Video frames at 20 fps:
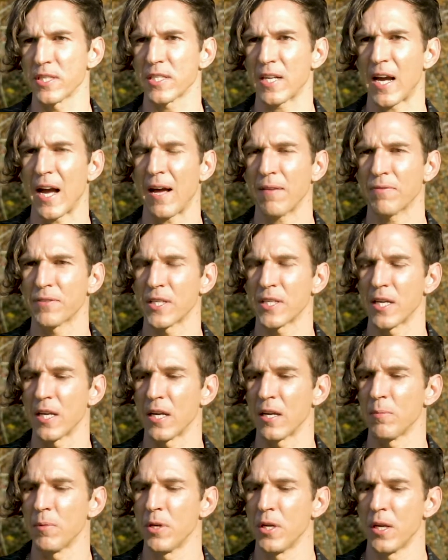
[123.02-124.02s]
staff
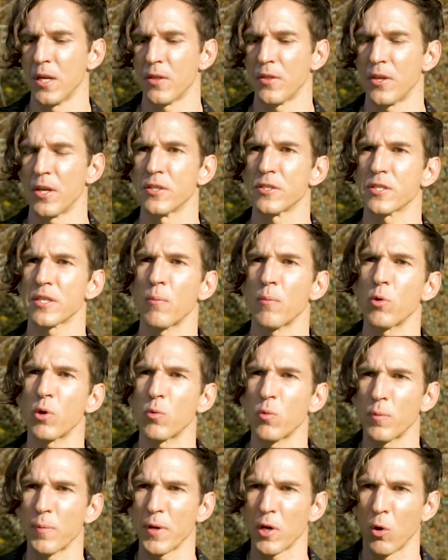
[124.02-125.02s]
team, then
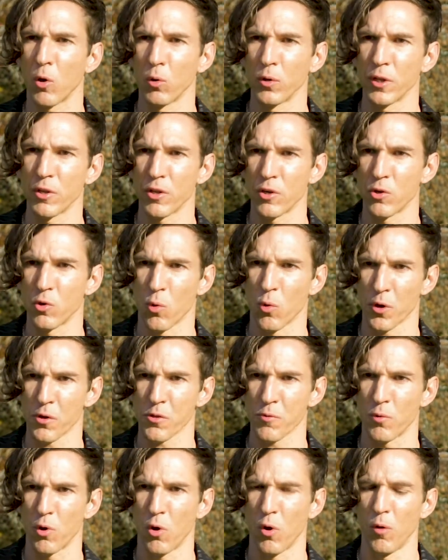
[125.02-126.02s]
someone would be holding the
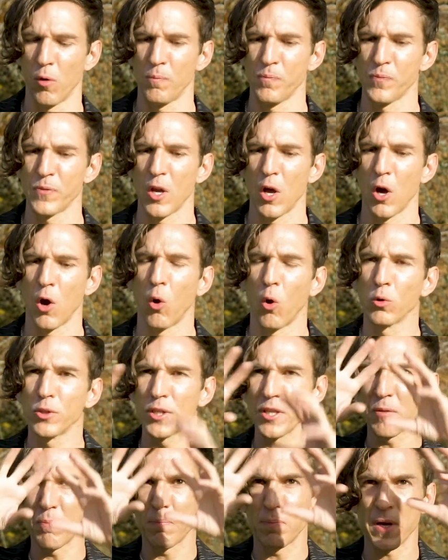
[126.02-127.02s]
north role,
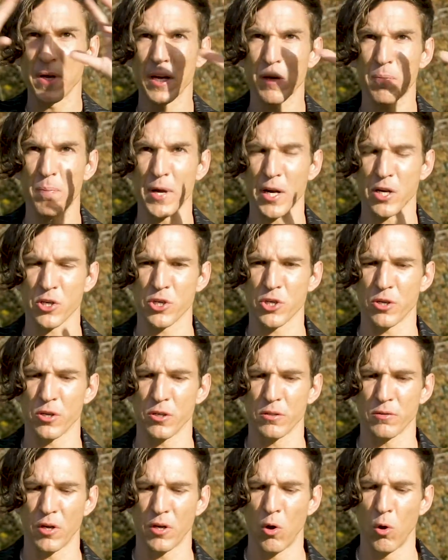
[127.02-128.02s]
holding the big picture,
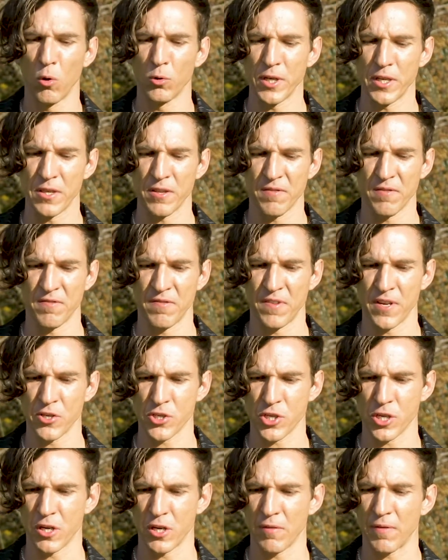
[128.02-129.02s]
holding the
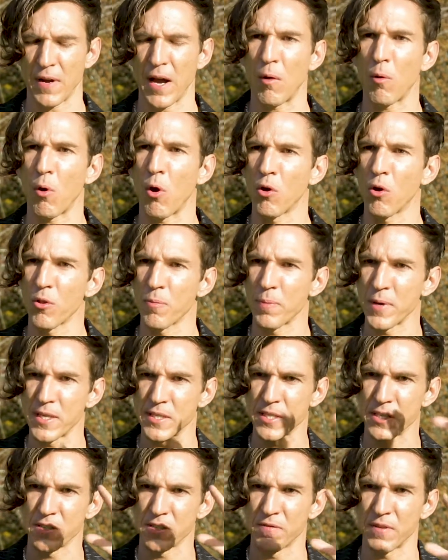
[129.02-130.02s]
vision of how all the
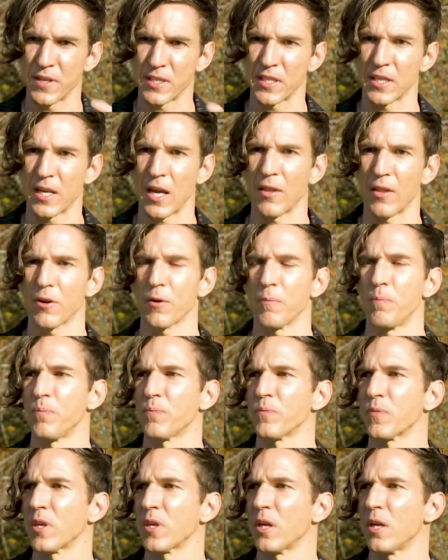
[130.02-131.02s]
pieces fit together.
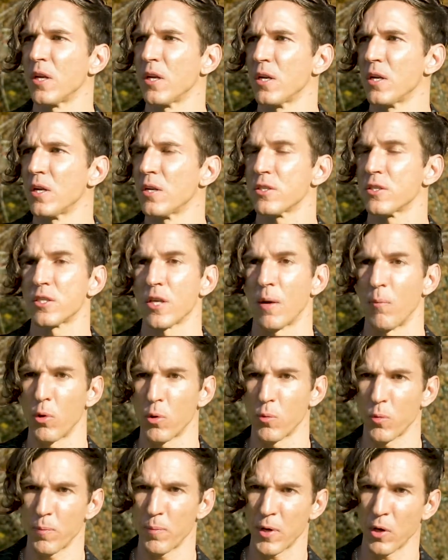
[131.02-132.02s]

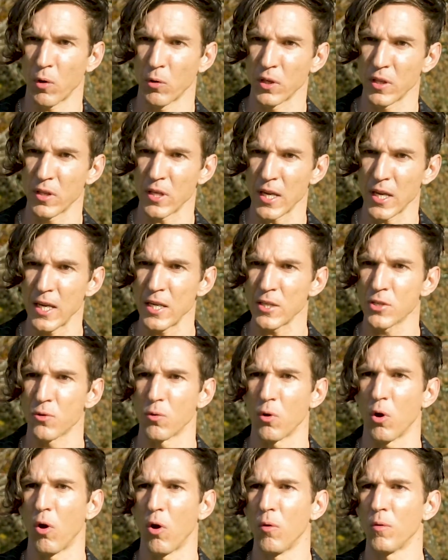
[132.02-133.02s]
Someone would be holding the east
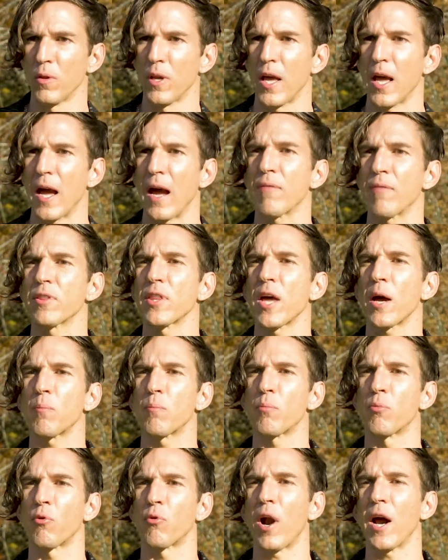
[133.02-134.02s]
role, having that
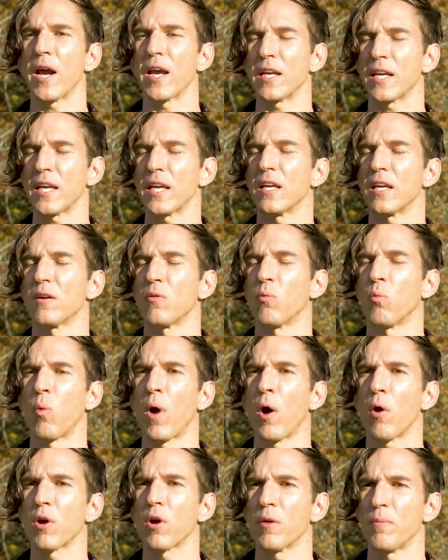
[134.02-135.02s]
bright,
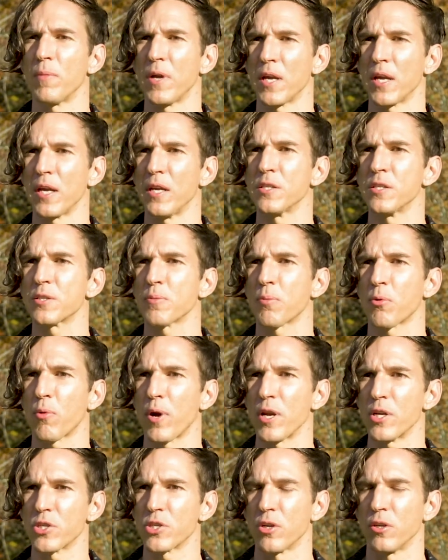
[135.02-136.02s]
welcoming,
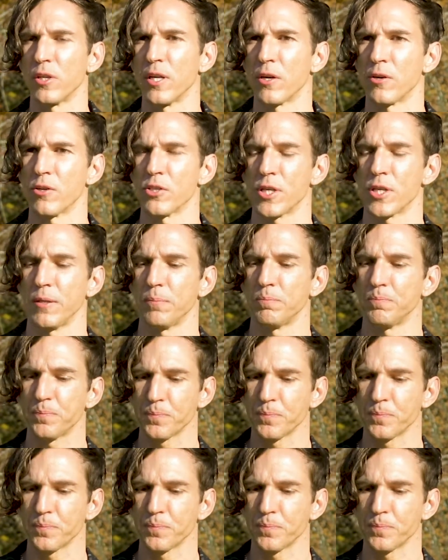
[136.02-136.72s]
inspirational energy.